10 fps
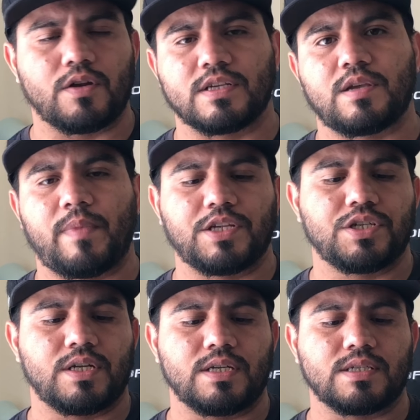as I
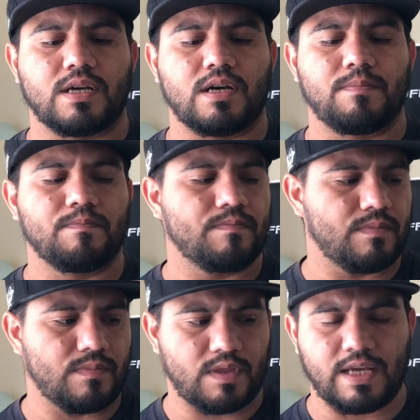mentioned, it's
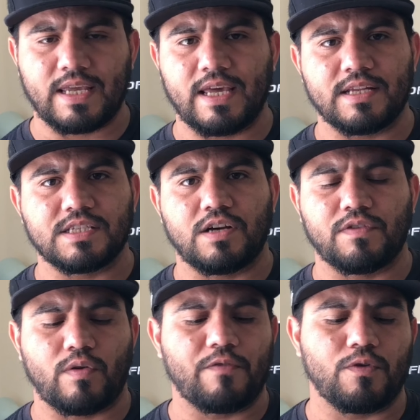the kit itself,
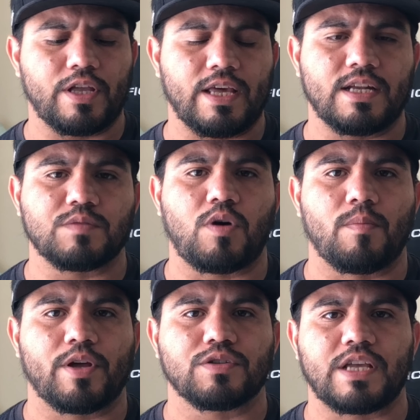the rifle kit, is
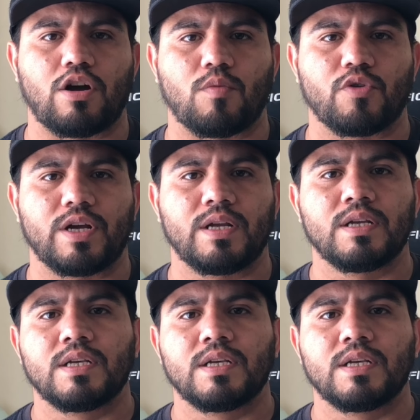Palmetto State Armory.